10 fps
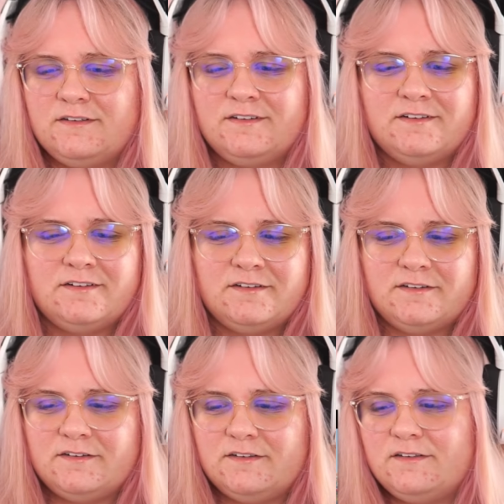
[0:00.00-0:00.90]

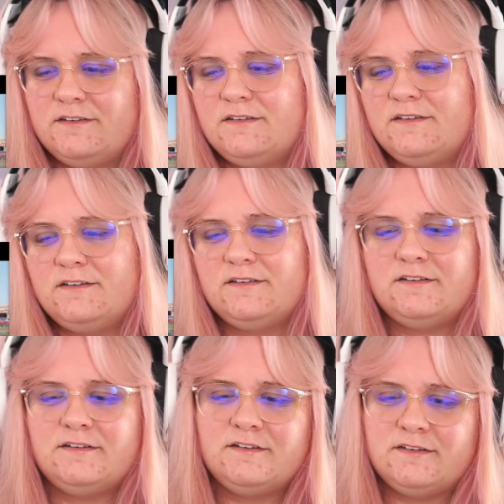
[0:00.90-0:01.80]

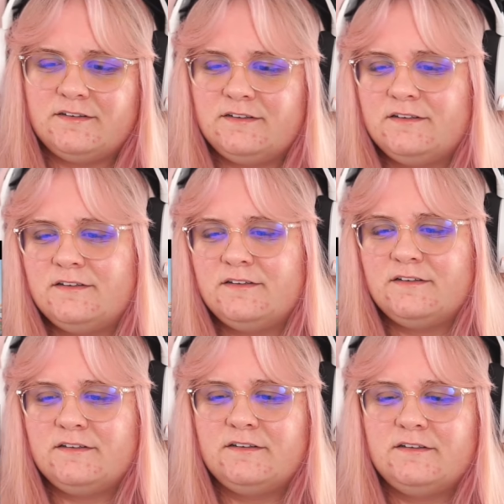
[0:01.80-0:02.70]

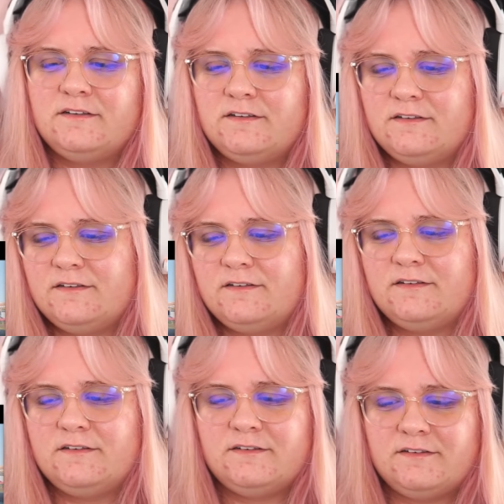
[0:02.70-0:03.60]

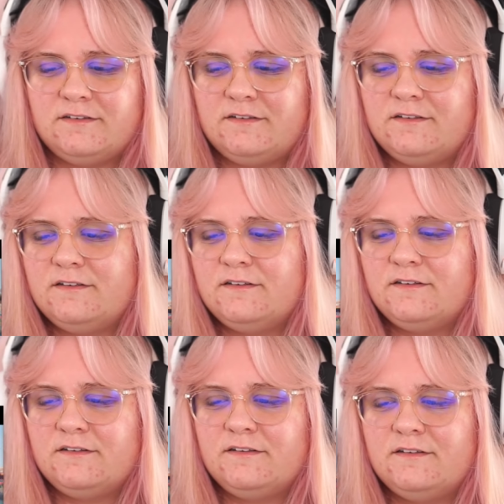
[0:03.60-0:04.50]

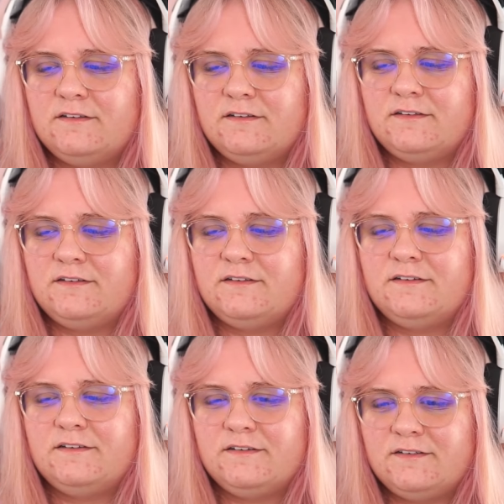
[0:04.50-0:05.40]

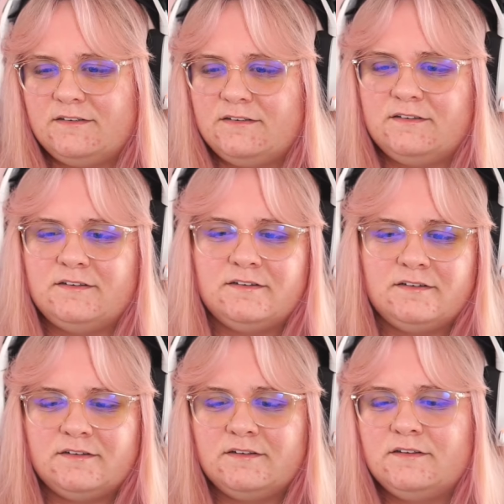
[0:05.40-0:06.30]

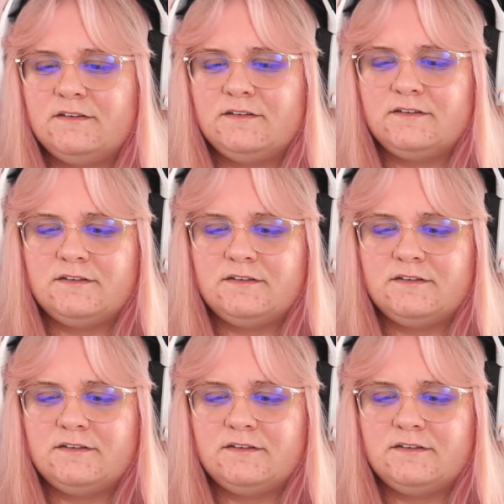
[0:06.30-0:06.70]
Nothing is said.